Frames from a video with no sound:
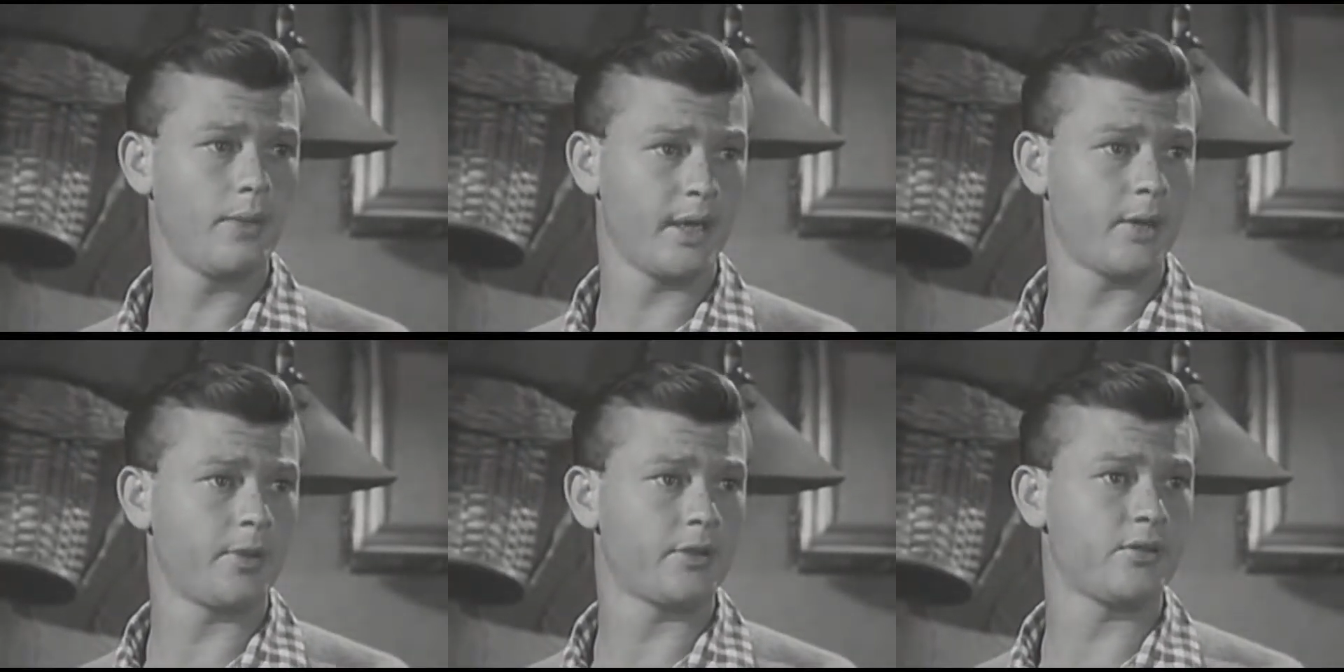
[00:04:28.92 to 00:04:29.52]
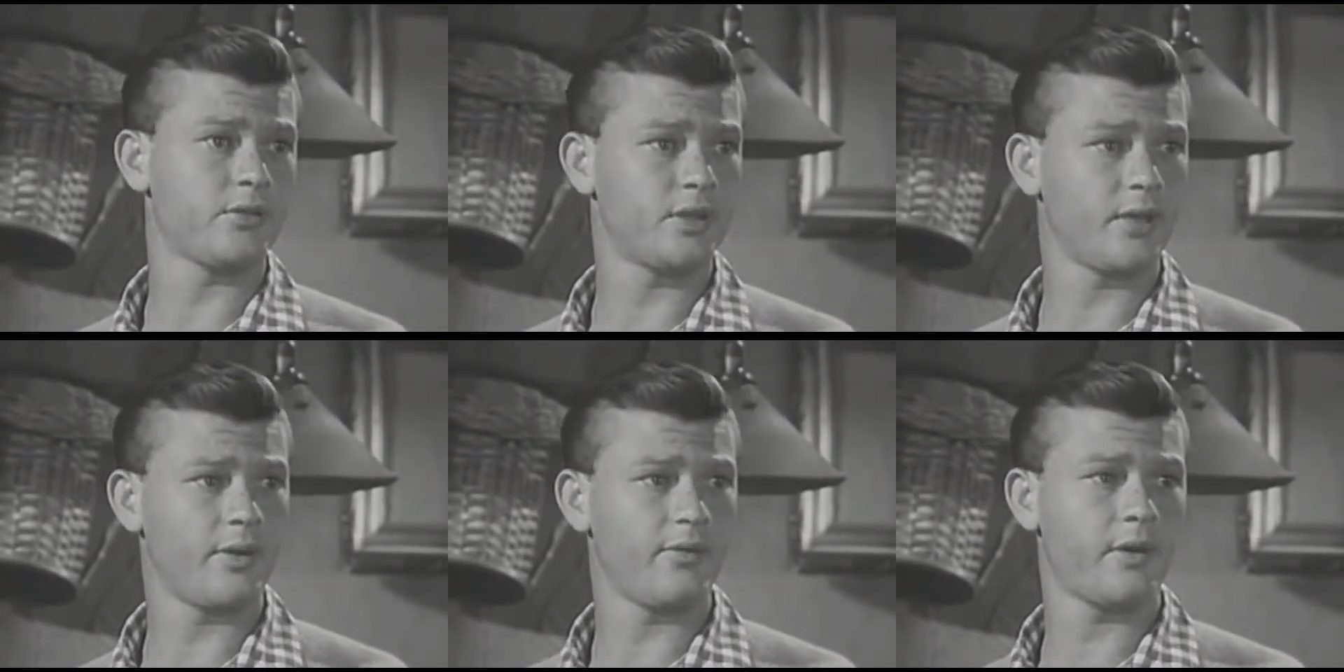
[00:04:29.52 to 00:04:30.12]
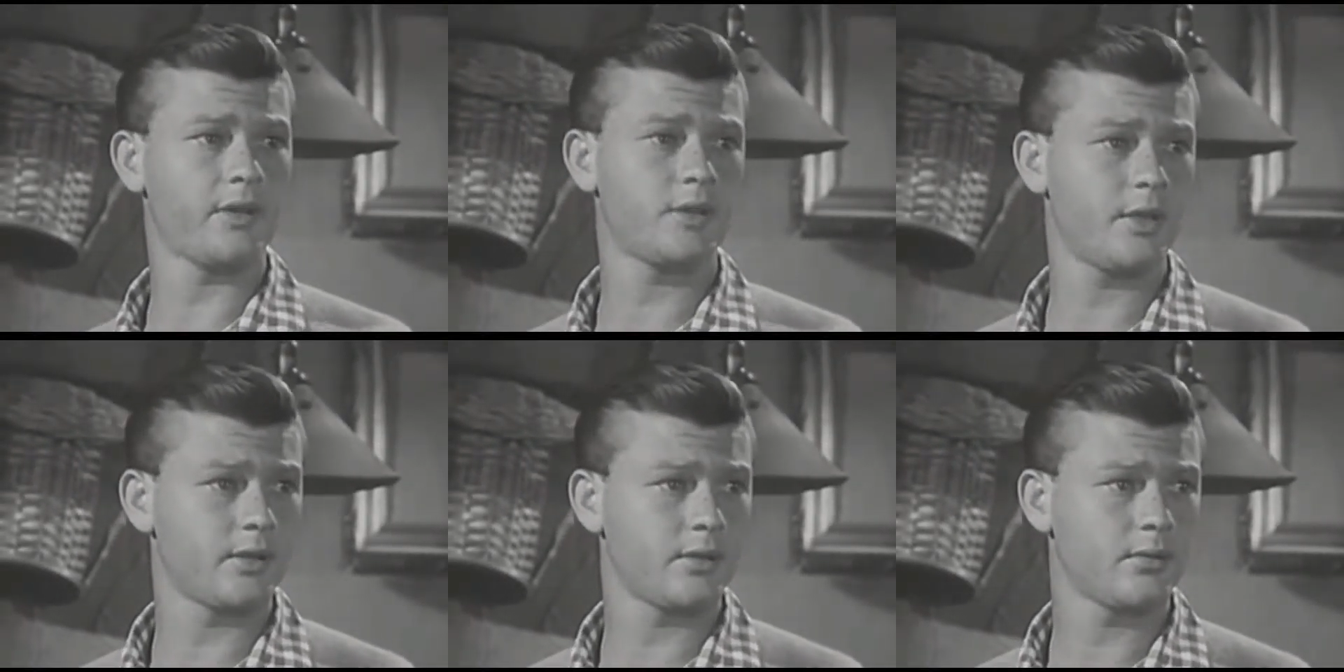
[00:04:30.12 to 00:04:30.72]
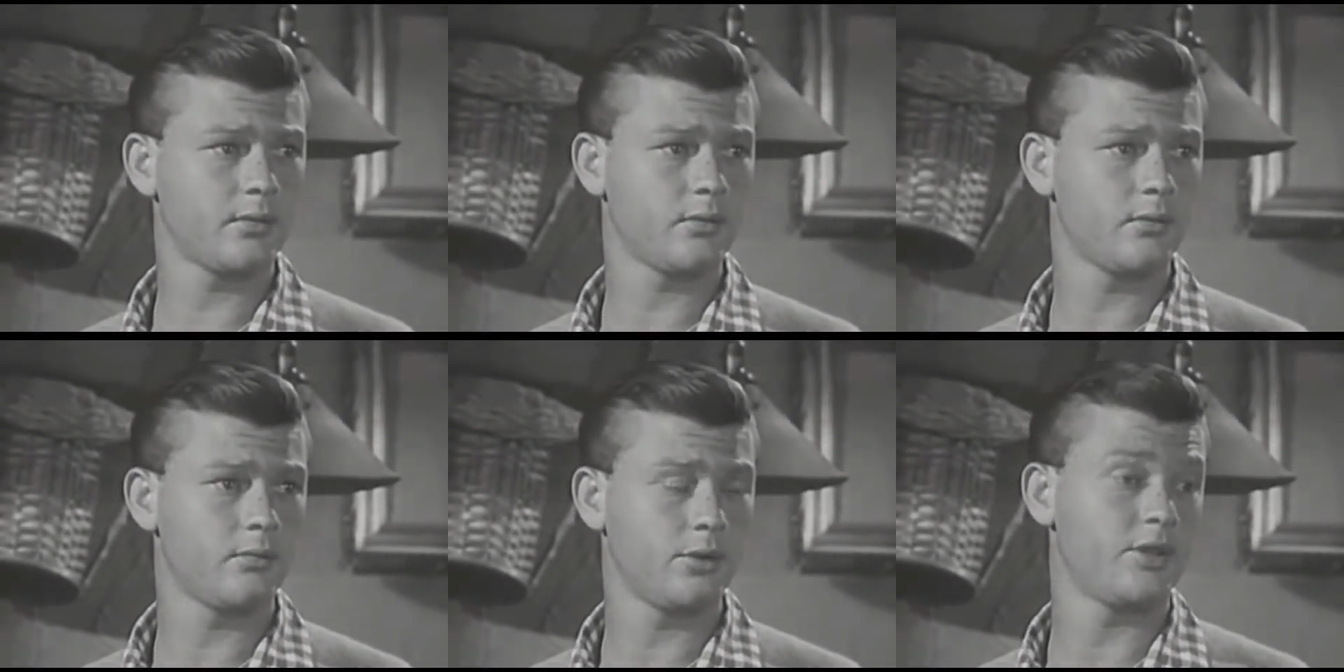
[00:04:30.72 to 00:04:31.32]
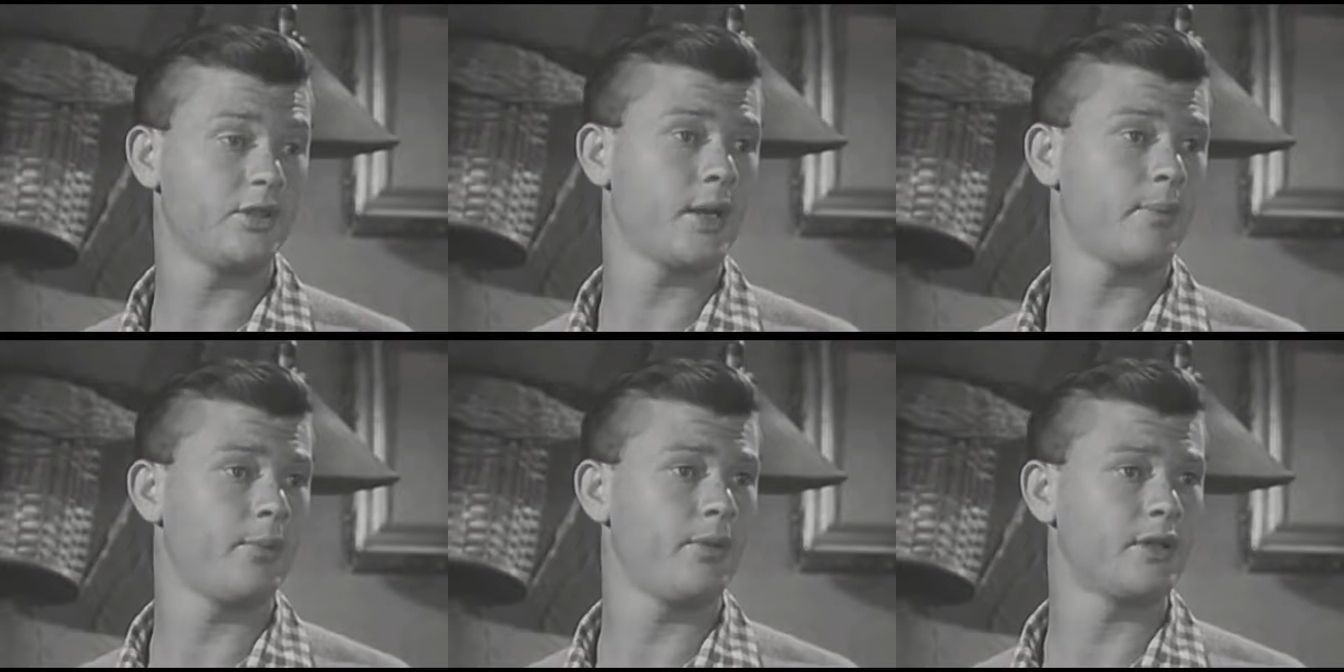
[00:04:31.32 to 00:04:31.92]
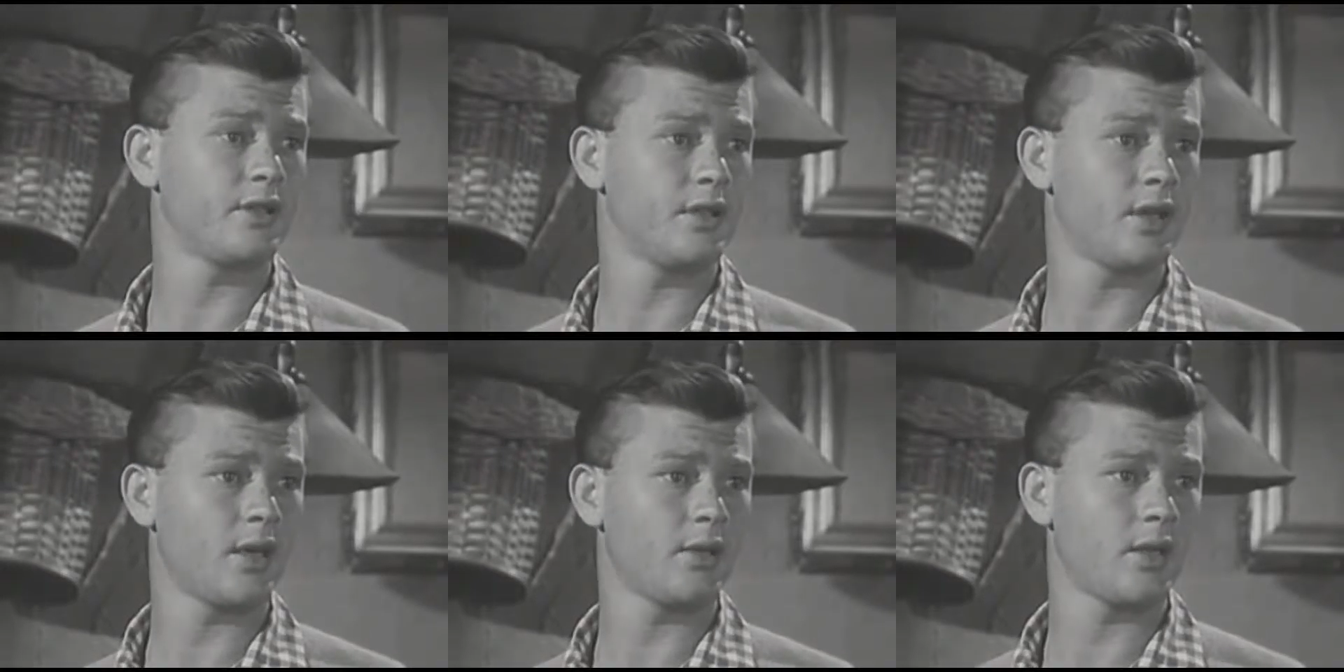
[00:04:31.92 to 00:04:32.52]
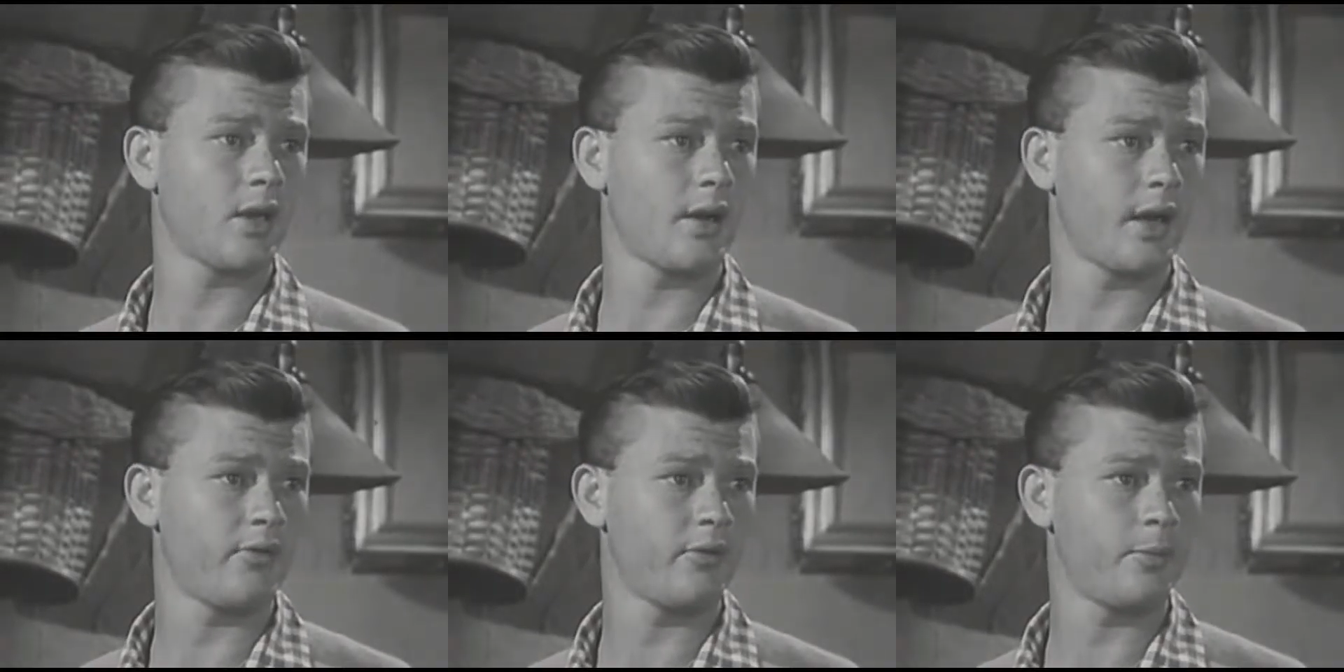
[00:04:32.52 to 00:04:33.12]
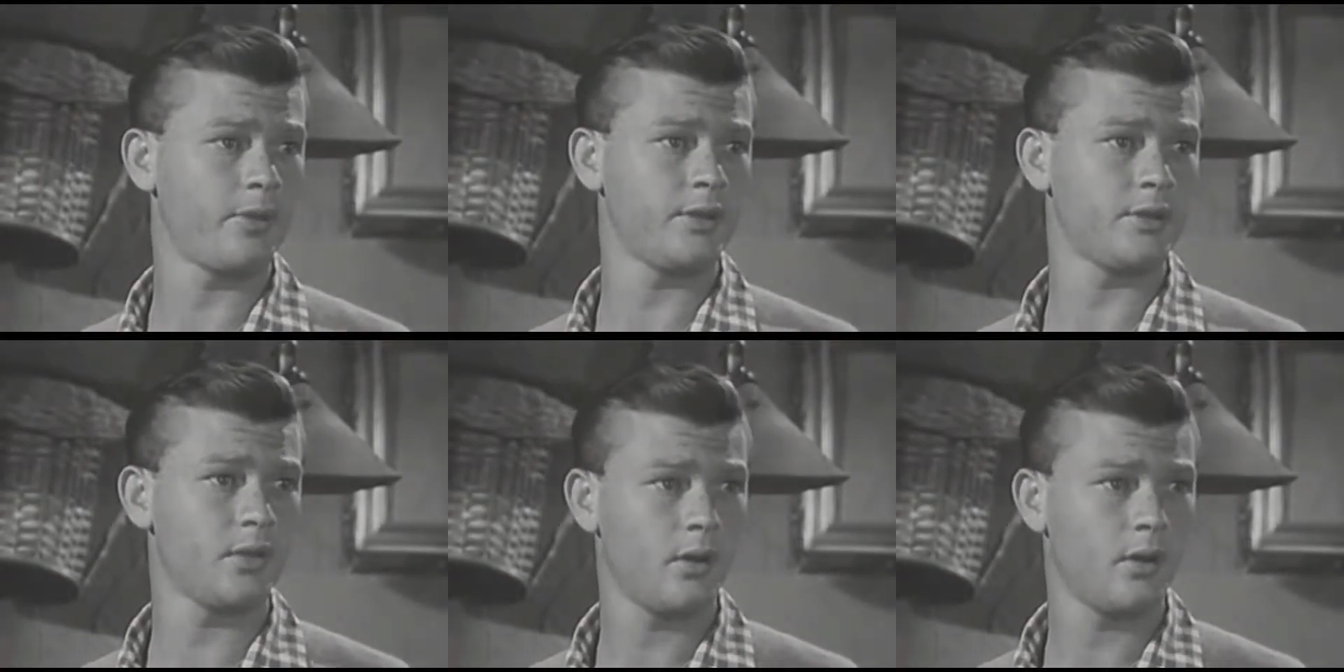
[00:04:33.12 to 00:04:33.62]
We got the pictures for 75 cents. Most of the time they'd bring us a dollar, dollar and a half apiece.